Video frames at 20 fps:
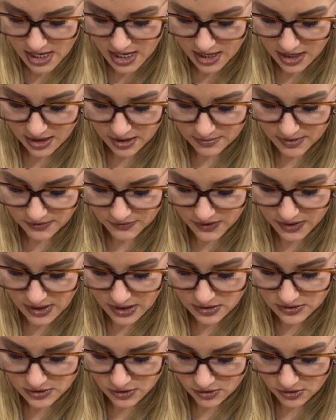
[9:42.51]
If it
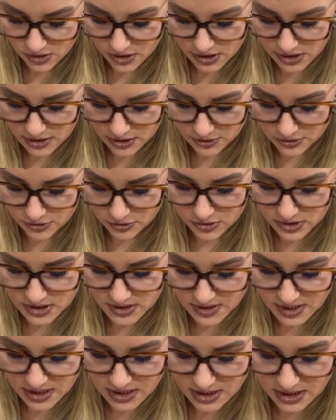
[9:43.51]
goes on your
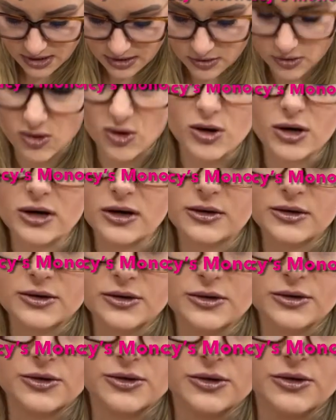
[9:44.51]
skin, or
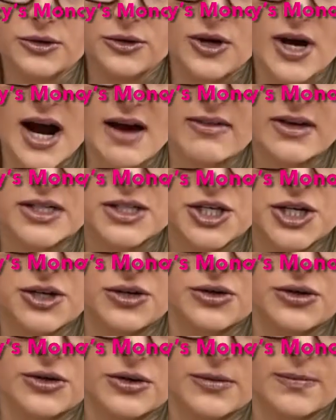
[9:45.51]
you're having
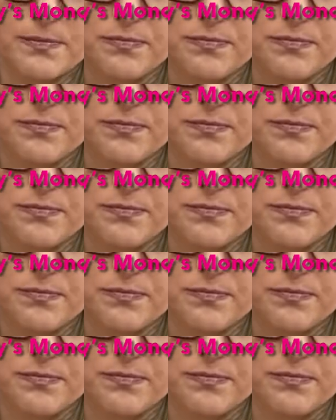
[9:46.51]
to